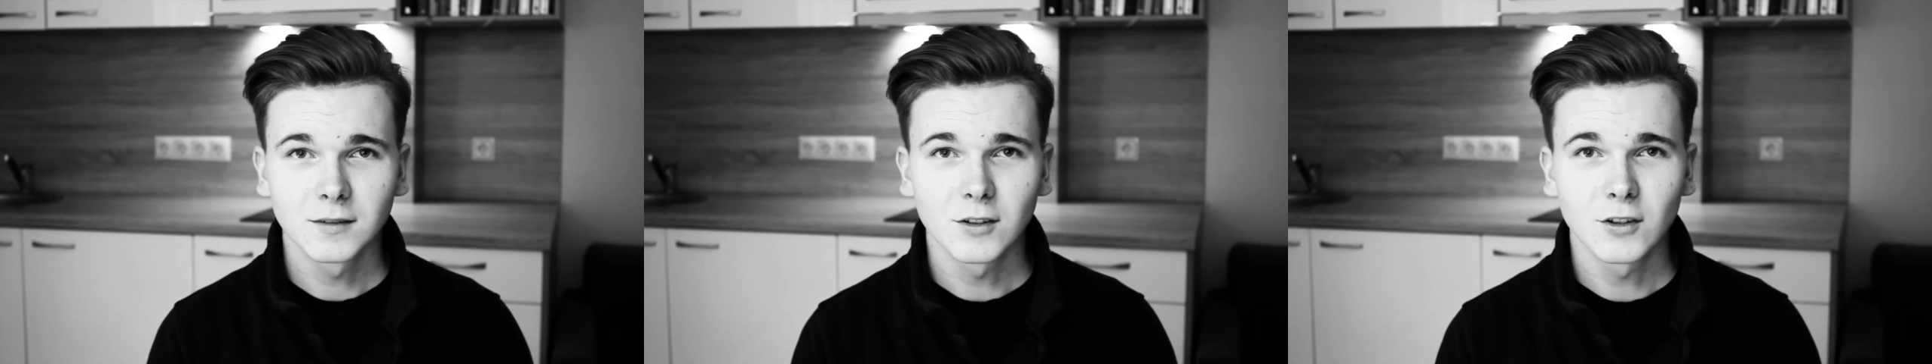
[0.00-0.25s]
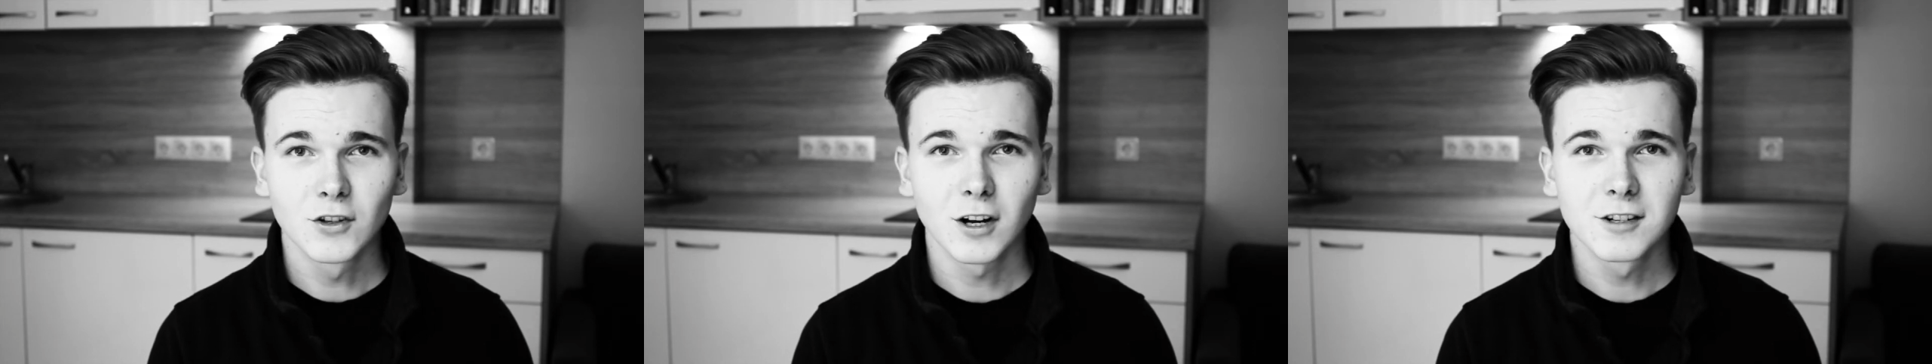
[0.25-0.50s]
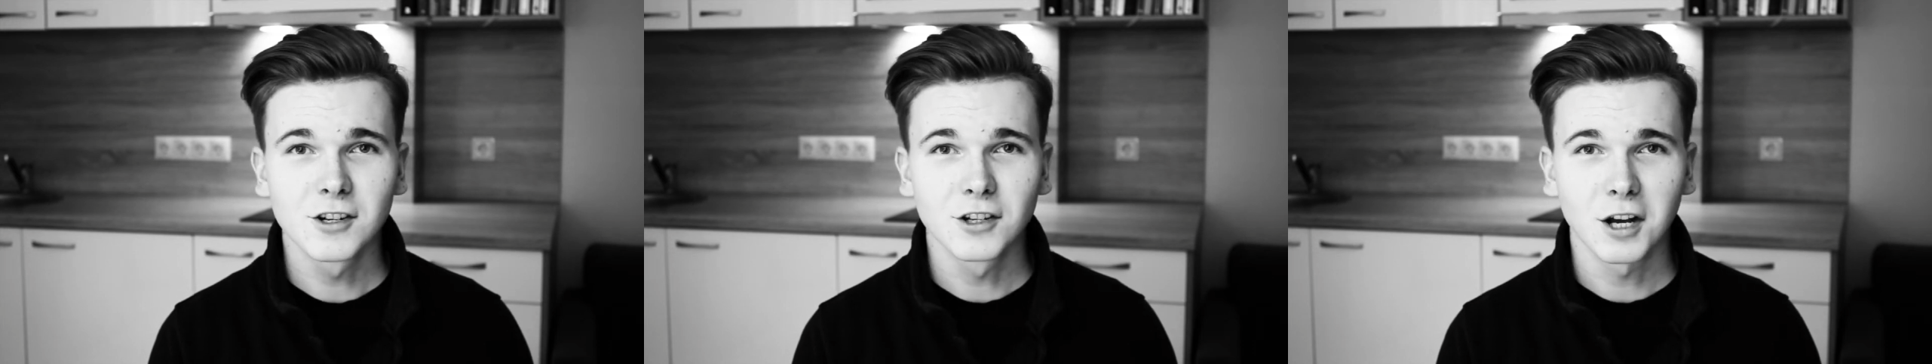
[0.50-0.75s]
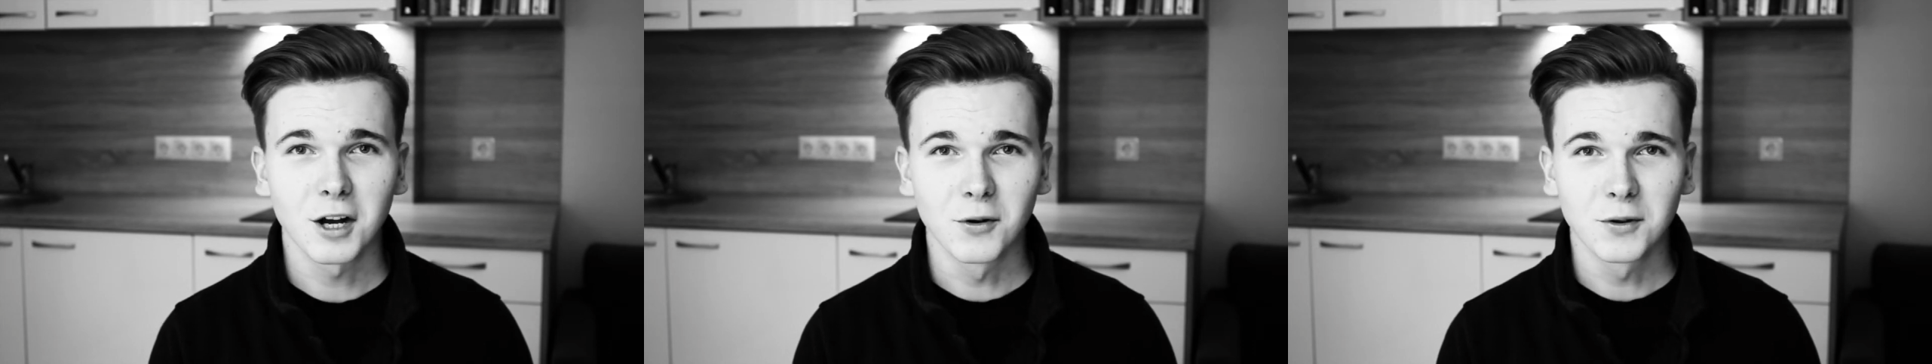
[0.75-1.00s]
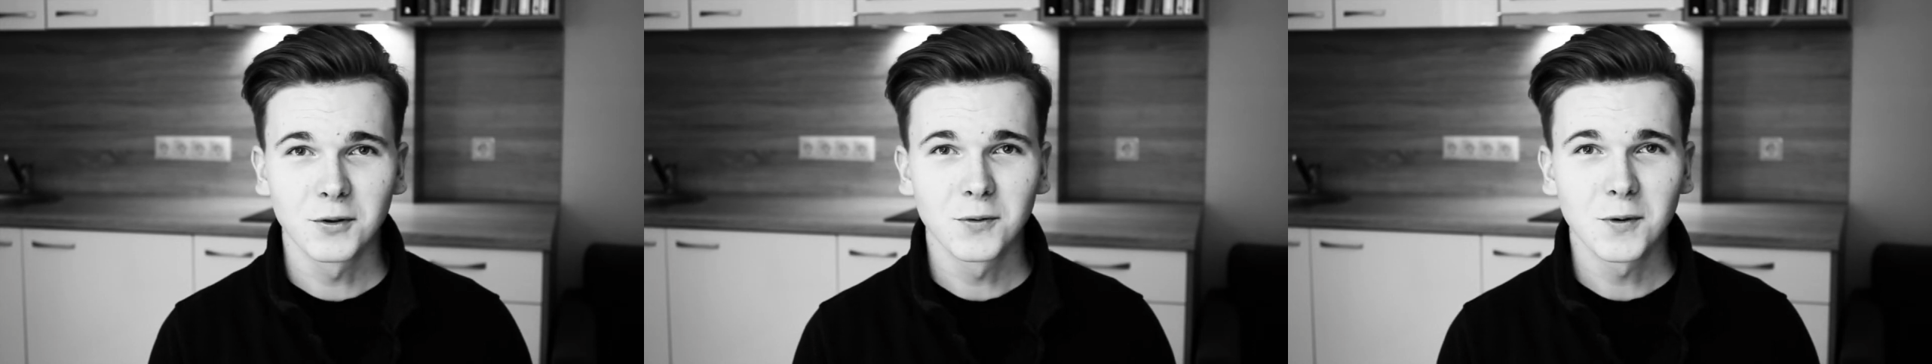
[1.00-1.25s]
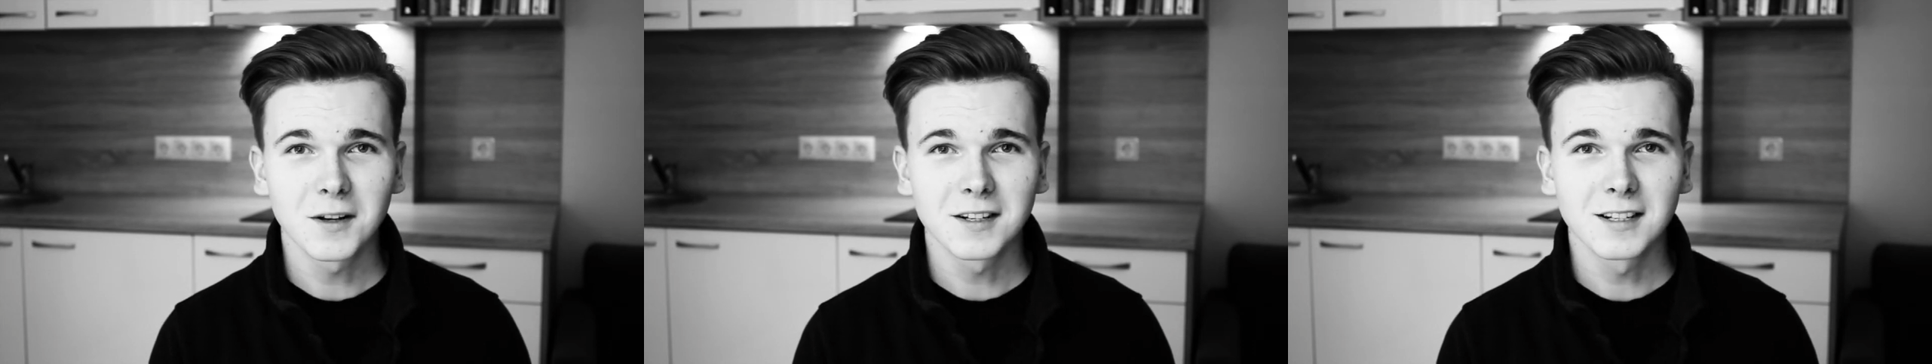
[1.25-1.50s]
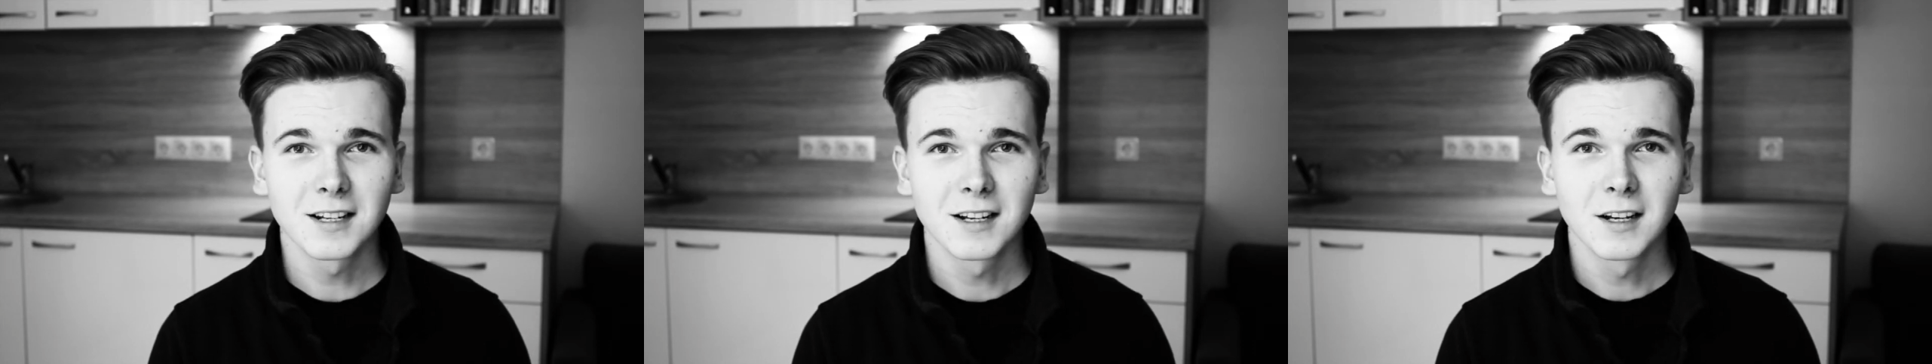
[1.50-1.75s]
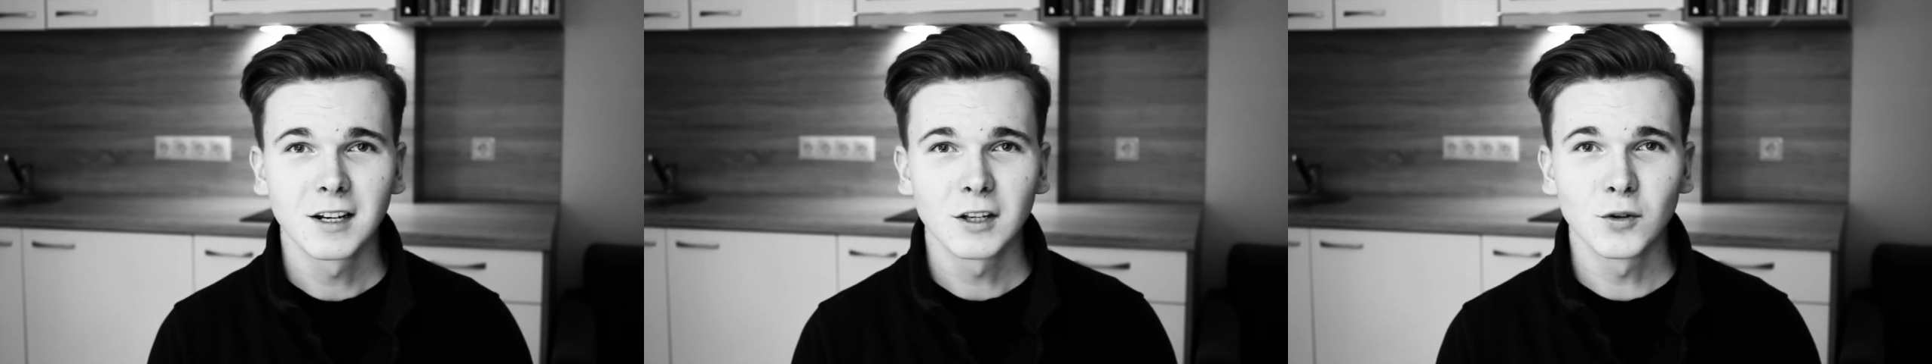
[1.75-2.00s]
judge it how you want,
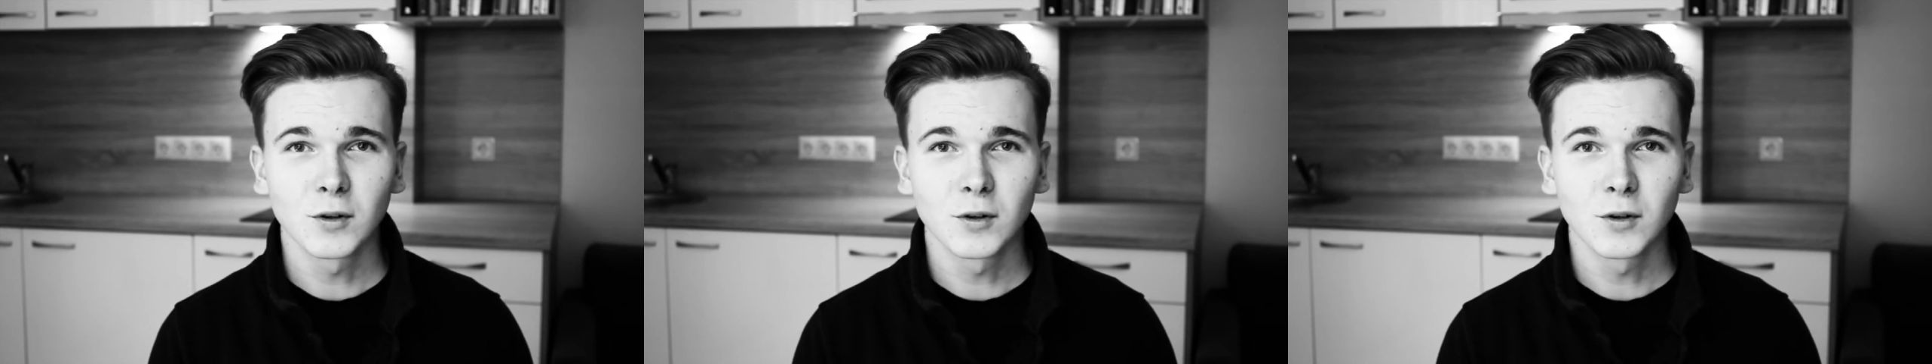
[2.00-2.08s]
you